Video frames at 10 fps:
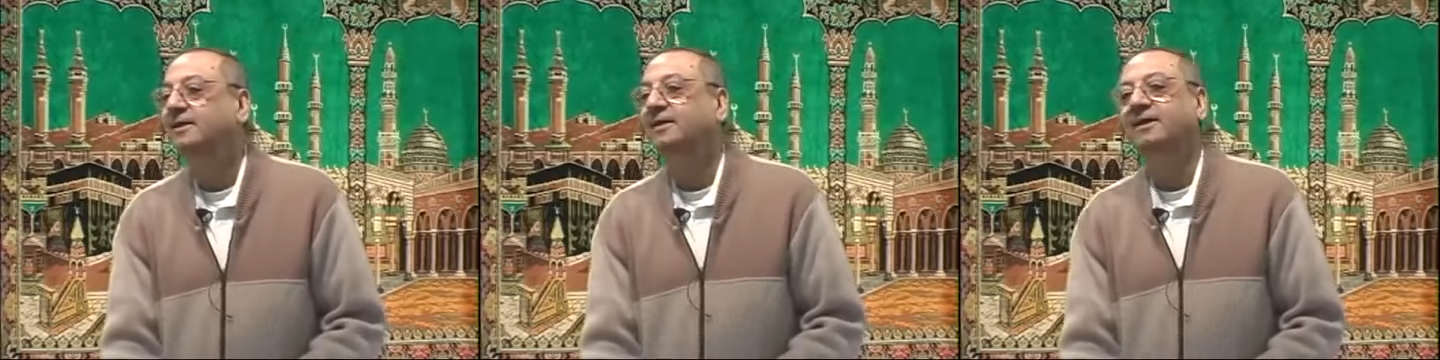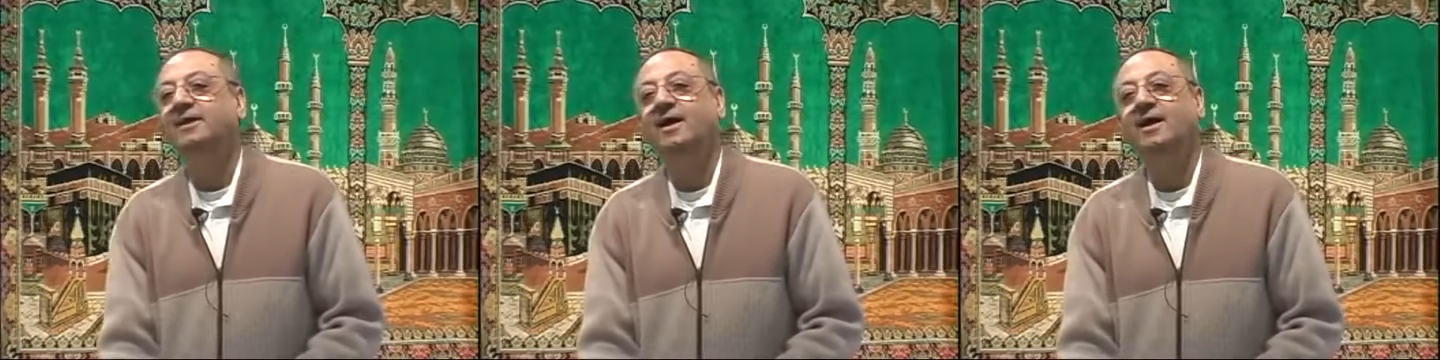
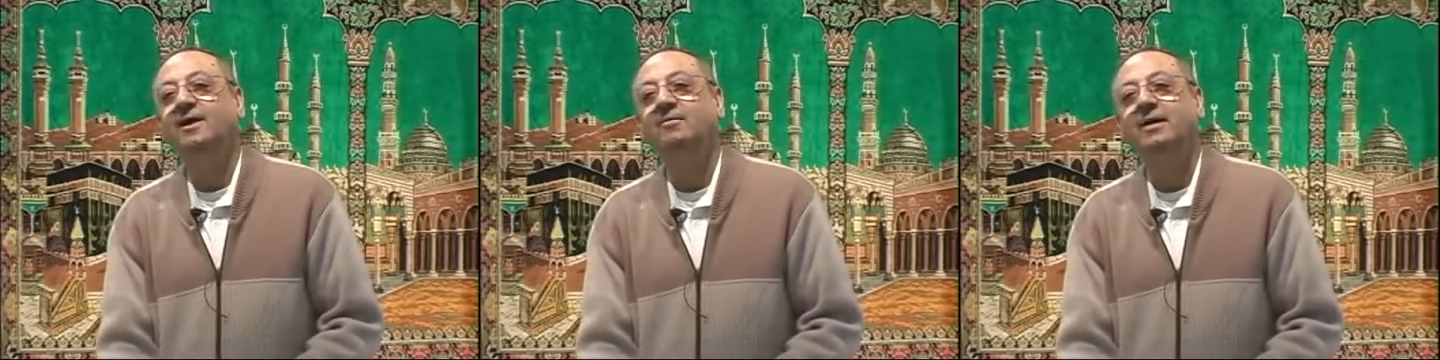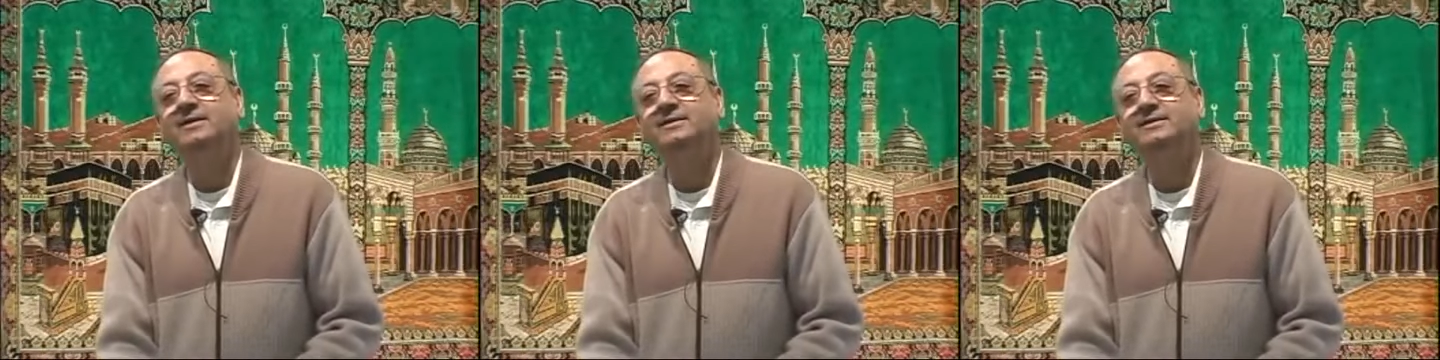
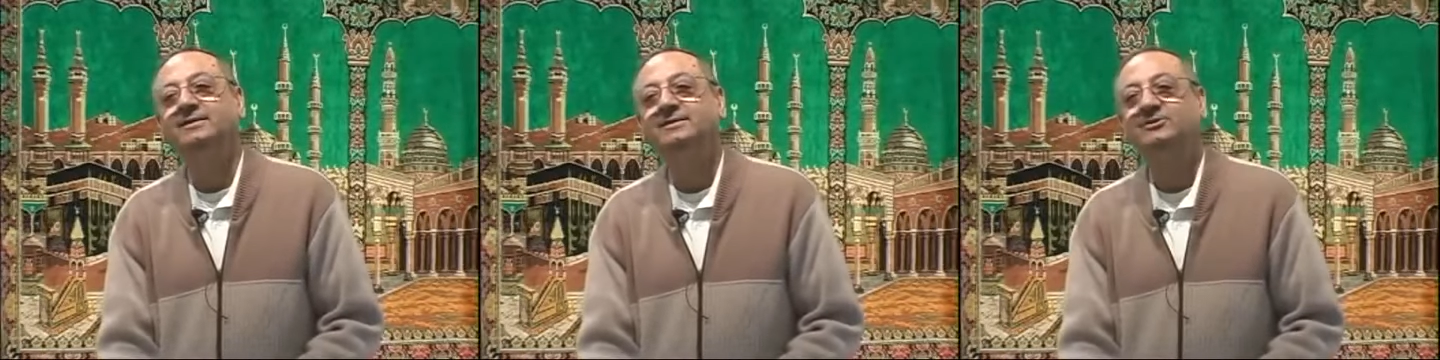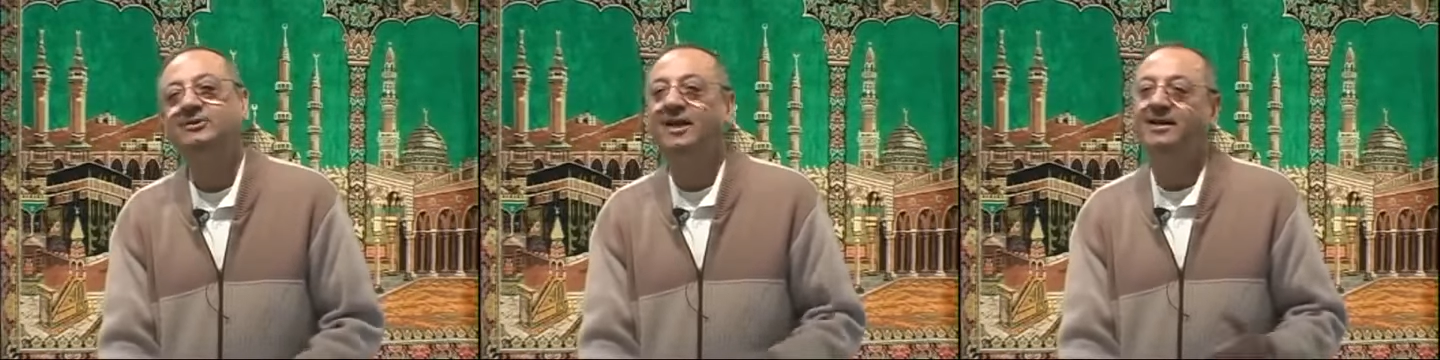Qiyaman.
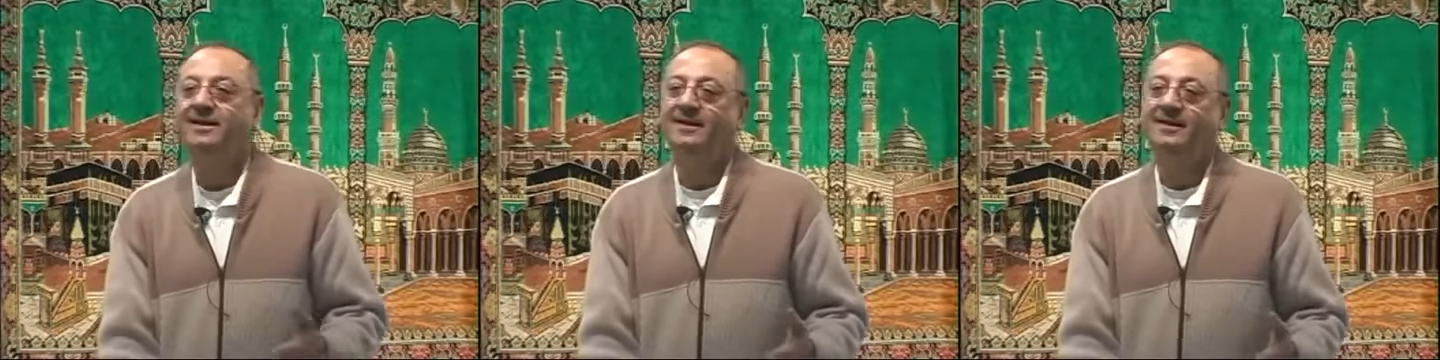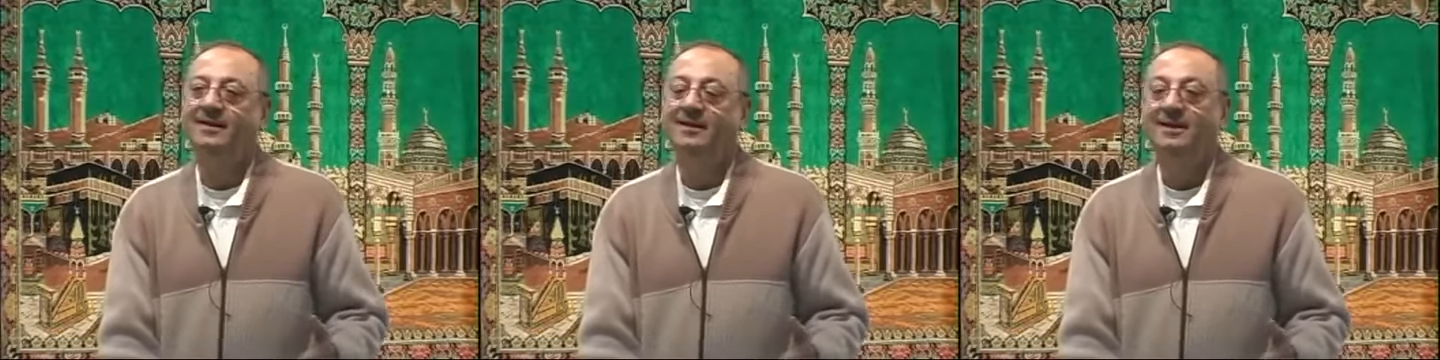Standing.
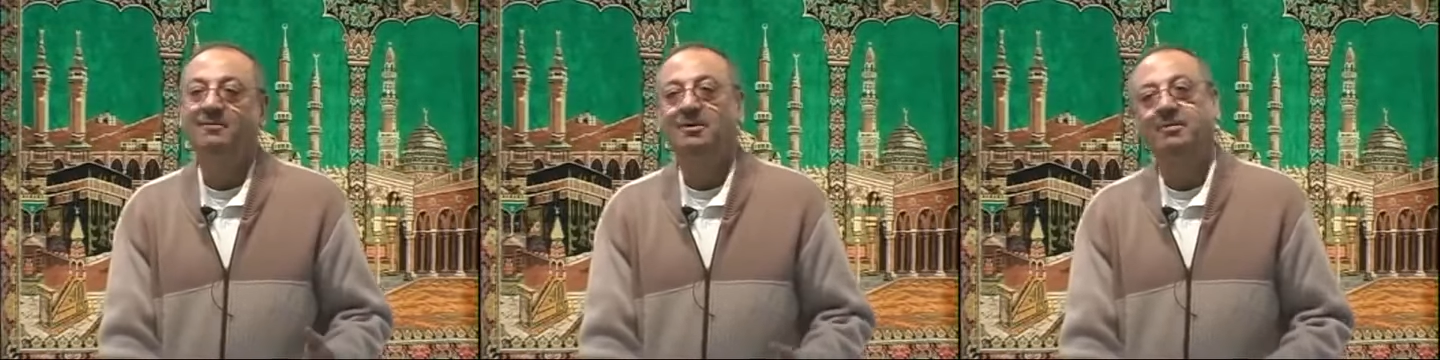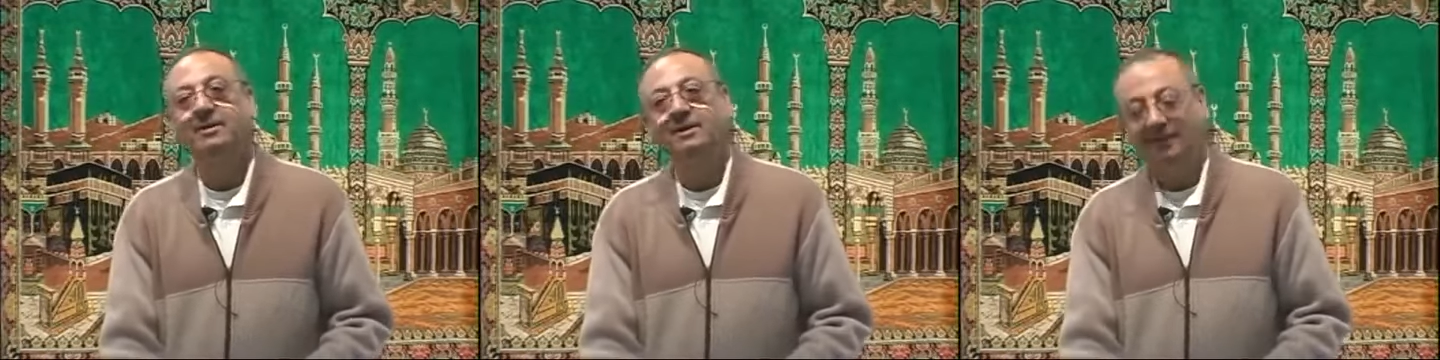But
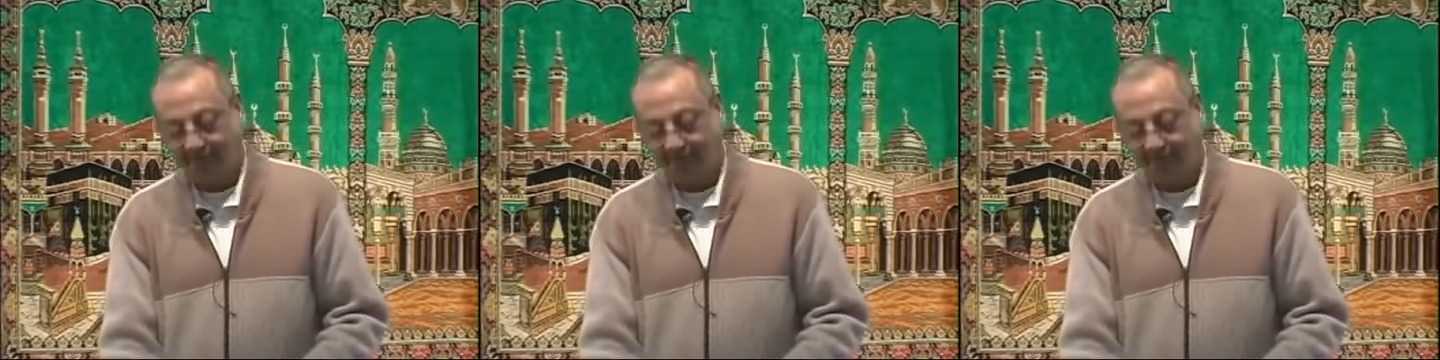brother,